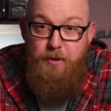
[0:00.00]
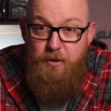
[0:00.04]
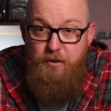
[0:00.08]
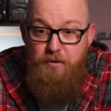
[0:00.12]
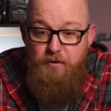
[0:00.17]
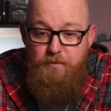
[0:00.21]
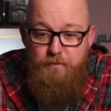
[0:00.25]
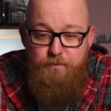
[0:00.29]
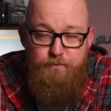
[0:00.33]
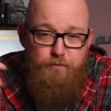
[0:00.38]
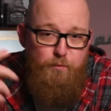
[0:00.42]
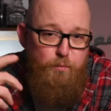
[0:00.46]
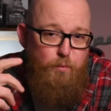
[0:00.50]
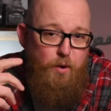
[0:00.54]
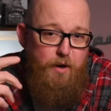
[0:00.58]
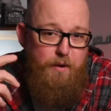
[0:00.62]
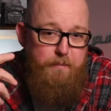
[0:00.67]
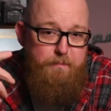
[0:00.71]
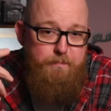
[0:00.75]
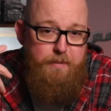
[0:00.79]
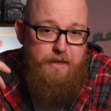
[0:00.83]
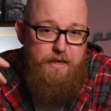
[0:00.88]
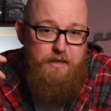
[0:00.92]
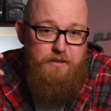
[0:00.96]
But from what
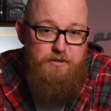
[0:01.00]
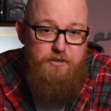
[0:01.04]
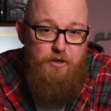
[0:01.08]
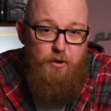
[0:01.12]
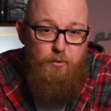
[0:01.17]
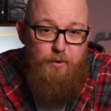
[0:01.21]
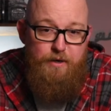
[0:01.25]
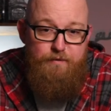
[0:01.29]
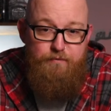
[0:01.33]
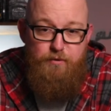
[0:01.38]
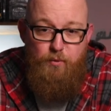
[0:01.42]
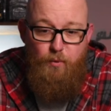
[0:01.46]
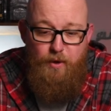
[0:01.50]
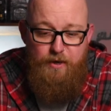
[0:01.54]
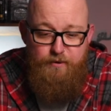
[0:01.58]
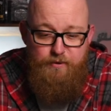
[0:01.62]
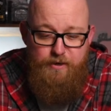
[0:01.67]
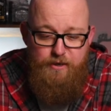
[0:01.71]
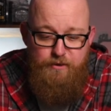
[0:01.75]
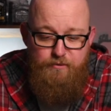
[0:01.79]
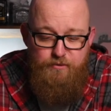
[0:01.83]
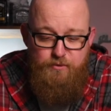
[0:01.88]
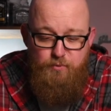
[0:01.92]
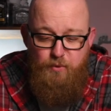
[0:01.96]
I'm being told everywhere
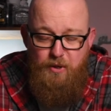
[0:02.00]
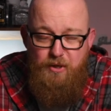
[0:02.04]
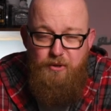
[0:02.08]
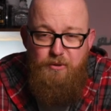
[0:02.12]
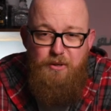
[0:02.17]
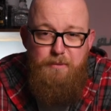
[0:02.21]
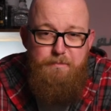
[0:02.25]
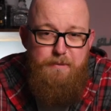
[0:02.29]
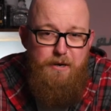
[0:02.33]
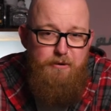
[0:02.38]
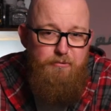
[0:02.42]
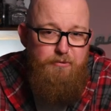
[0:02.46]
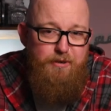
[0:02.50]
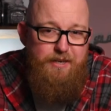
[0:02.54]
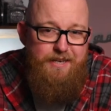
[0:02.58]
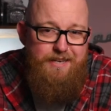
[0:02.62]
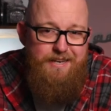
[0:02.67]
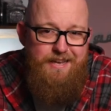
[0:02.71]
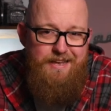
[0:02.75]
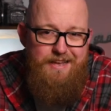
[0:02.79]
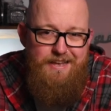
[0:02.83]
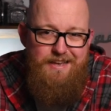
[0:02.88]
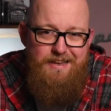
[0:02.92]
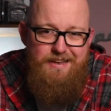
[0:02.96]
else, well,
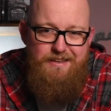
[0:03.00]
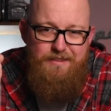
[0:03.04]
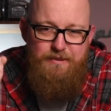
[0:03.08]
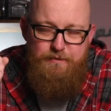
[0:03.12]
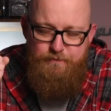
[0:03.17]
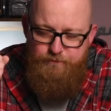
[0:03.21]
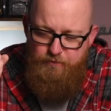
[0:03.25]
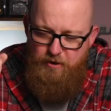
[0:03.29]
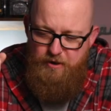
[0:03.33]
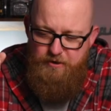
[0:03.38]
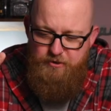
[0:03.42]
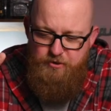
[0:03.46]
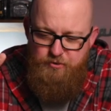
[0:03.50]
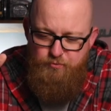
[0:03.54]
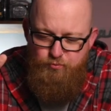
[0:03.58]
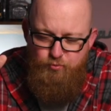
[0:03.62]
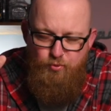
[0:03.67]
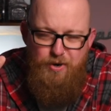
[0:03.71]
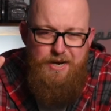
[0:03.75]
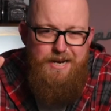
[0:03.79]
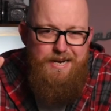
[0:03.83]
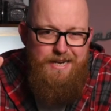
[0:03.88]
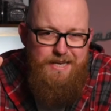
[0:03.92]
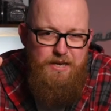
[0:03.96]
apparently the French
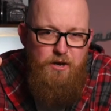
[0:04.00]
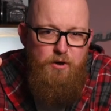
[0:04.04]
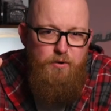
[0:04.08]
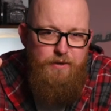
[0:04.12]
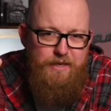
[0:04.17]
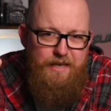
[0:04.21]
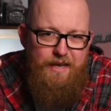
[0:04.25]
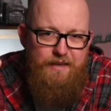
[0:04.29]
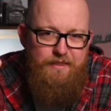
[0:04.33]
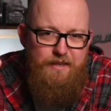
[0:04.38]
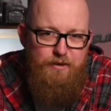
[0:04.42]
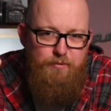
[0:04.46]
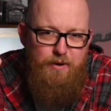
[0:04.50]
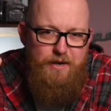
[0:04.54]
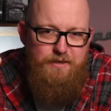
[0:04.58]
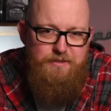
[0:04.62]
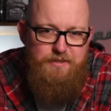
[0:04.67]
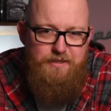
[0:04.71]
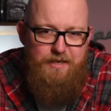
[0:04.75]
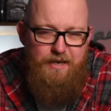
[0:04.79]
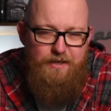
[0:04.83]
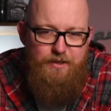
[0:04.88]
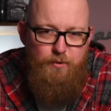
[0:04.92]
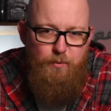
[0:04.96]
really are getting their act
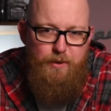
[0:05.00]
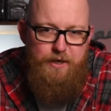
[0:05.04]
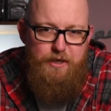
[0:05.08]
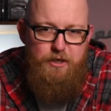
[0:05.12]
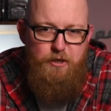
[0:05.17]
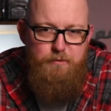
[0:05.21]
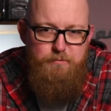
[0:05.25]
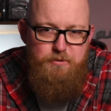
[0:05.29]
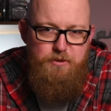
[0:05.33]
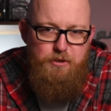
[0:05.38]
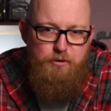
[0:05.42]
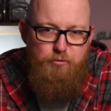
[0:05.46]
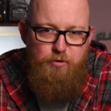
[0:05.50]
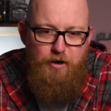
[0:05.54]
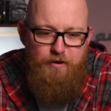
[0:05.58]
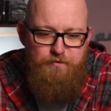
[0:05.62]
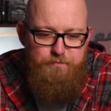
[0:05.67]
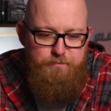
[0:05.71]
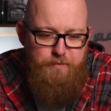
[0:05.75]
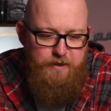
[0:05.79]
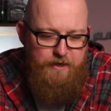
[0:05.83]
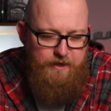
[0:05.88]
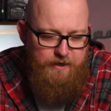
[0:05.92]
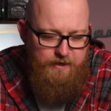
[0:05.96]
together when it comes to
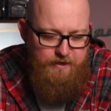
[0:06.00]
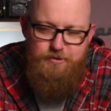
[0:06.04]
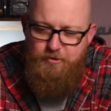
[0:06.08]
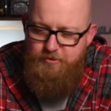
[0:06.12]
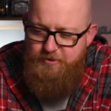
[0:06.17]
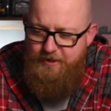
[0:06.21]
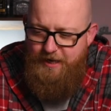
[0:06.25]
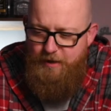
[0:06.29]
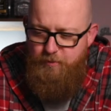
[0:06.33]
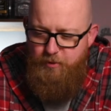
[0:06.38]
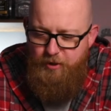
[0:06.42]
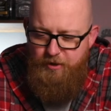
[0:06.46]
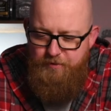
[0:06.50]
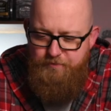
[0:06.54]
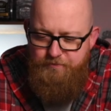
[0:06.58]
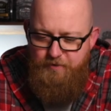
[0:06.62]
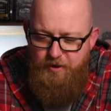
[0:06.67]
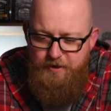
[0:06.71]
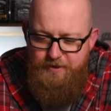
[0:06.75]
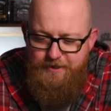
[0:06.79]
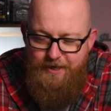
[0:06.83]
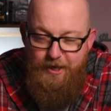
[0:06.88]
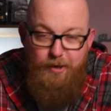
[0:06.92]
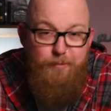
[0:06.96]
craft beer. So today we're going to
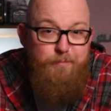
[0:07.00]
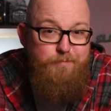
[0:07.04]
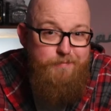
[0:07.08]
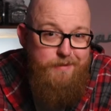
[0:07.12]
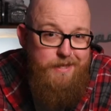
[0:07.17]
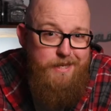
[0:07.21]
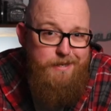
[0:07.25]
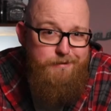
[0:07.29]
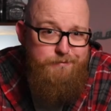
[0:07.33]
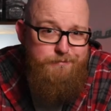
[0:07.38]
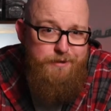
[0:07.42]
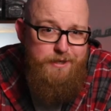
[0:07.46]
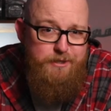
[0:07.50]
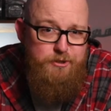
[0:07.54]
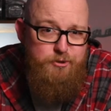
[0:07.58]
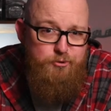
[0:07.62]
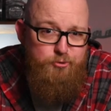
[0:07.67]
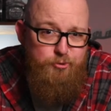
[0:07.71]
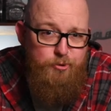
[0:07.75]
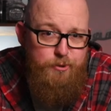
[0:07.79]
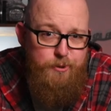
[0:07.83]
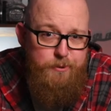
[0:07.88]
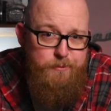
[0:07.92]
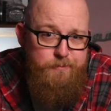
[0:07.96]
find out if that's
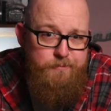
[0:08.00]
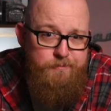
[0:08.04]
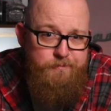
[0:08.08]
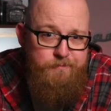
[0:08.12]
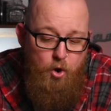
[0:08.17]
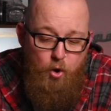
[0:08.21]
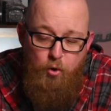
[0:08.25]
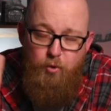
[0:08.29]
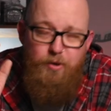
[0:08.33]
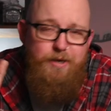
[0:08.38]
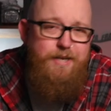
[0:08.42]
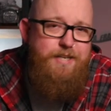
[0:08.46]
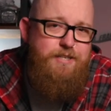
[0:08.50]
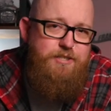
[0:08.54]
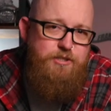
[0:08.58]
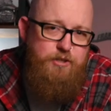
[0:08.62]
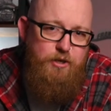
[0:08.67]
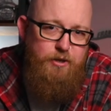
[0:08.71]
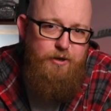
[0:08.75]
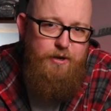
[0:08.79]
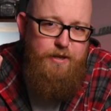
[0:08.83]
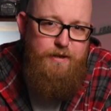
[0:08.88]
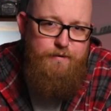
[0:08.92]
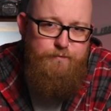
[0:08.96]
true. Or at least
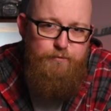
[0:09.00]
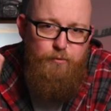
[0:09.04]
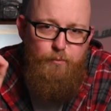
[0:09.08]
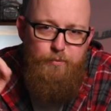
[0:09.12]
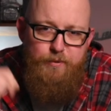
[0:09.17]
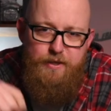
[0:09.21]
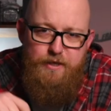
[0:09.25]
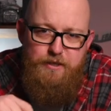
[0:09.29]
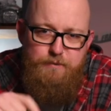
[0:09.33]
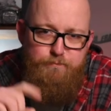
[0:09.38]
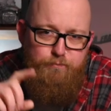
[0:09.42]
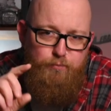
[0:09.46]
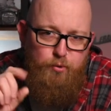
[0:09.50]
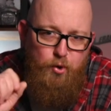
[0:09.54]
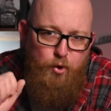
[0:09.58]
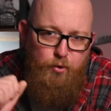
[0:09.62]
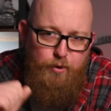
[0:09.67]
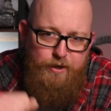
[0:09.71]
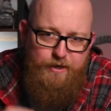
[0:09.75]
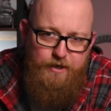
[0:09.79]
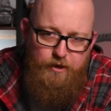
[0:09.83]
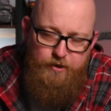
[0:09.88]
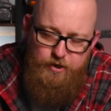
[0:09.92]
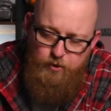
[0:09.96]
certainly from this
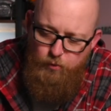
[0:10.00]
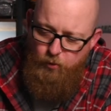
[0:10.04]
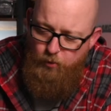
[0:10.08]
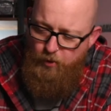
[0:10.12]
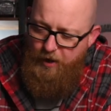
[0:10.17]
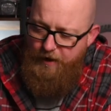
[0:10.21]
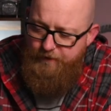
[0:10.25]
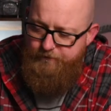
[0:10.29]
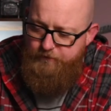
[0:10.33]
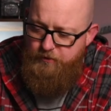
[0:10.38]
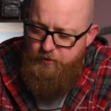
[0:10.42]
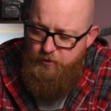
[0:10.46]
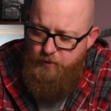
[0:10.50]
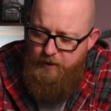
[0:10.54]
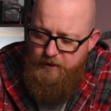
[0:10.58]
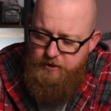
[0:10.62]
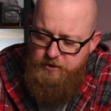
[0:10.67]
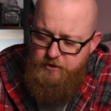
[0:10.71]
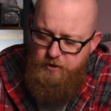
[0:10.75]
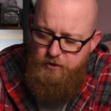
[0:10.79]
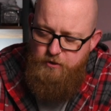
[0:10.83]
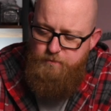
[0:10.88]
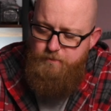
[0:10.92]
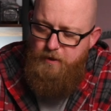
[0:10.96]
brewery. Now, you all have to
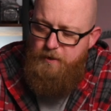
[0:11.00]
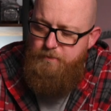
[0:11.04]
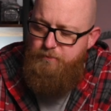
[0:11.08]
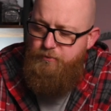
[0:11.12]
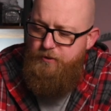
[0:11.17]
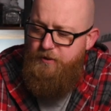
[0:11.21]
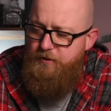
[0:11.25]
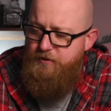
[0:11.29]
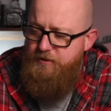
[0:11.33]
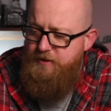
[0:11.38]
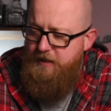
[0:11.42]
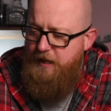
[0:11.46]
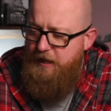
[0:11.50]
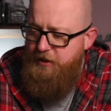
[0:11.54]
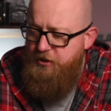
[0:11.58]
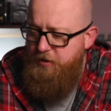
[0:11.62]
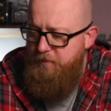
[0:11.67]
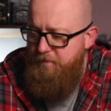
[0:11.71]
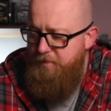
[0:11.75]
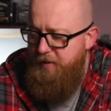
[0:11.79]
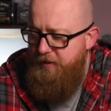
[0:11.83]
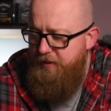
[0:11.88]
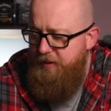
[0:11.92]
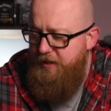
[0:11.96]
excuse my
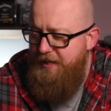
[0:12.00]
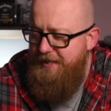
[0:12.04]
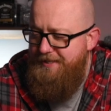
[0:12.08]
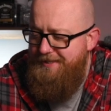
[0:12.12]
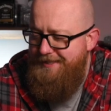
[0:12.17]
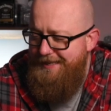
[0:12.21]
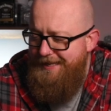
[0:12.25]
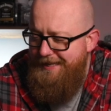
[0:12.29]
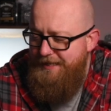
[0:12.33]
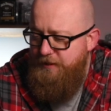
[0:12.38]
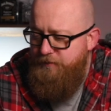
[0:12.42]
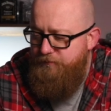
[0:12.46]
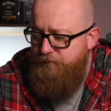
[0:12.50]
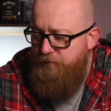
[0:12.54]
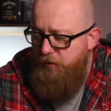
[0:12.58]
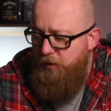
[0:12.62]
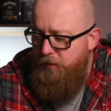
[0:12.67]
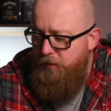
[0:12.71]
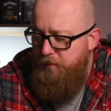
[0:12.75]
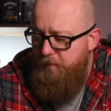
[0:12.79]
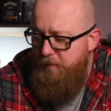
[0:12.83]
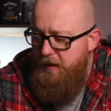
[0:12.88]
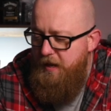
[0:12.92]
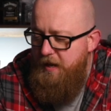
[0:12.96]
pronunciation, but this is
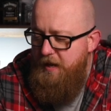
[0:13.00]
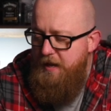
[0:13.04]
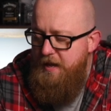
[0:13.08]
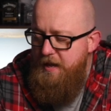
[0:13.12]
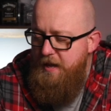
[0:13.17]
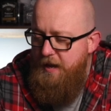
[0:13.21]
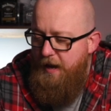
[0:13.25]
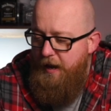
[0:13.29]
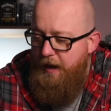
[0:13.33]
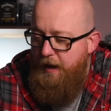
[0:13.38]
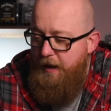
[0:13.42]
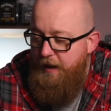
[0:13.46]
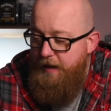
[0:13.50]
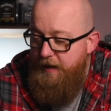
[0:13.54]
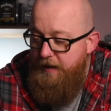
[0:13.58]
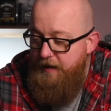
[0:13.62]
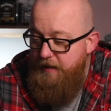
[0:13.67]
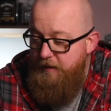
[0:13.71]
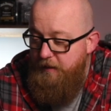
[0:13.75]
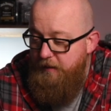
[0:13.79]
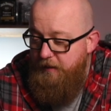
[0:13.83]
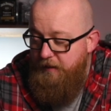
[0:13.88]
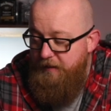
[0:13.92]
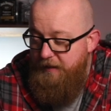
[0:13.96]
from
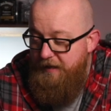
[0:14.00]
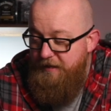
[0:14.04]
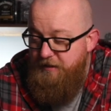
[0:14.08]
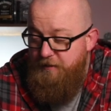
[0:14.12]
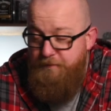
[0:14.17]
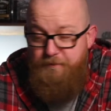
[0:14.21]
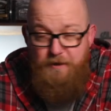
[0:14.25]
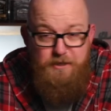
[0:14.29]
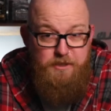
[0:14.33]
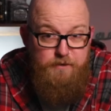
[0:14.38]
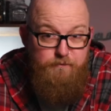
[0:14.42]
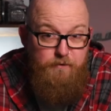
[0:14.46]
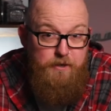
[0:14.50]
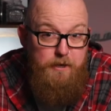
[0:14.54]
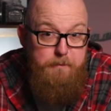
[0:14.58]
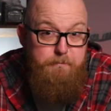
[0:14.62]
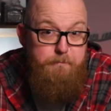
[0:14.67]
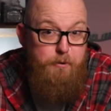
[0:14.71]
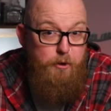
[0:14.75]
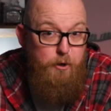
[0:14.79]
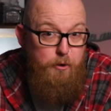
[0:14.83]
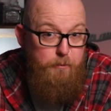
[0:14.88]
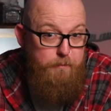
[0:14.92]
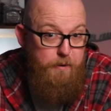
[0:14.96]
it's effectively a
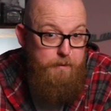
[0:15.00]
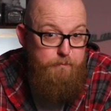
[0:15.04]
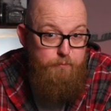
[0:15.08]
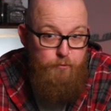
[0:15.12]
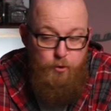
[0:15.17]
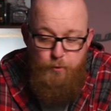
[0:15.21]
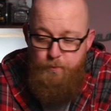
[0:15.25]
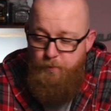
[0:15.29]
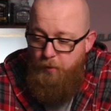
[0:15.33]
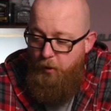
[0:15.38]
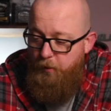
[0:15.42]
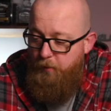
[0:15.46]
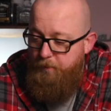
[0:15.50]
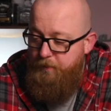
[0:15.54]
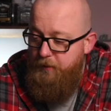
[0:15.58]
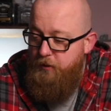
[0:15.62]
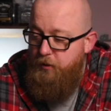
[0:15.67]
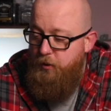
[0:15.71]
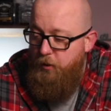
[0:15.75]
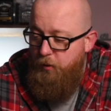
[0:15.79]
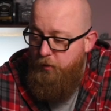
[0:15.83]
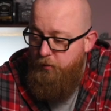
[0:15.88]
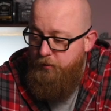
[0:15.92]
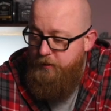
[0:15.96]
pub, a brew pub
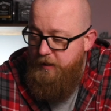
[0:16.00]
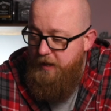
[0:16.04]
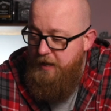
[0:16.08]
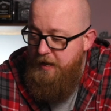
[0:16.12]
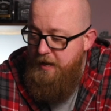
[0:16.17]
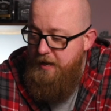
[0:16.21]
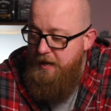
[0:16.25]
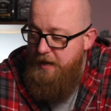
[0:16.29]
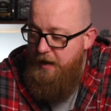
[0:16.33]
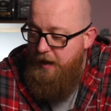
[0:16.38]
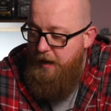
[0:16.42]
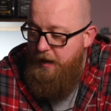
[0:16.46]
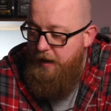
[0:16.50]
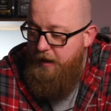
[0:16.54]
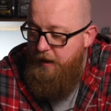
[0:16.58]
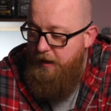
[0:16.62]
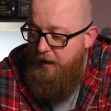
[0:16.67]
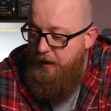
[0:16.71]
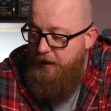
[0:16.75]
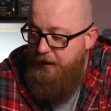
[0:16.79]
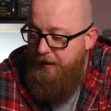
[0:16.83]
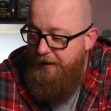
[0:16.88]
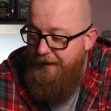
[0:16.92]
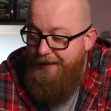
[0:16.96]
called
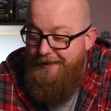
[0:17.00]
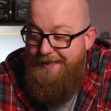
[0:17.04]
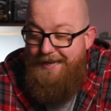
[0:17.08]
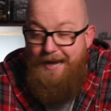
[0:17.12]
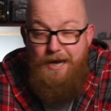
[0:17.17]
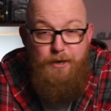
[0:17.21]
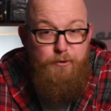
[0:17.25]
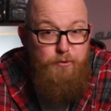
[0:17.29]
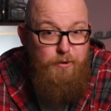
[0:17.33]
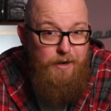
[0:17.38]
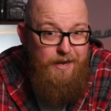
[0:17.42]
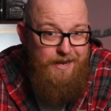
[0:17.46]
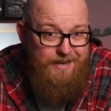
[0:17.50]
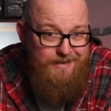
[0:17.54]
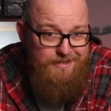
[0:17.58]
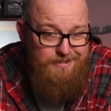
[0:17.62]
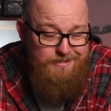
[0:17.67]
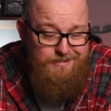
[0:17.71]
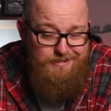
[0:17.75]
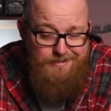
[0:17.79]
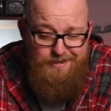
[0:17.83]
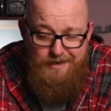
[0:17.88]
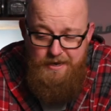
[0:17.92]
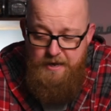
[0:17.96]
La
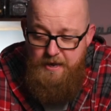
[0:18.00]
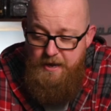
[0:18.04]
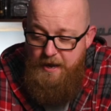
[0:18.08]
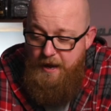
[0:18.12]
Canoulaise.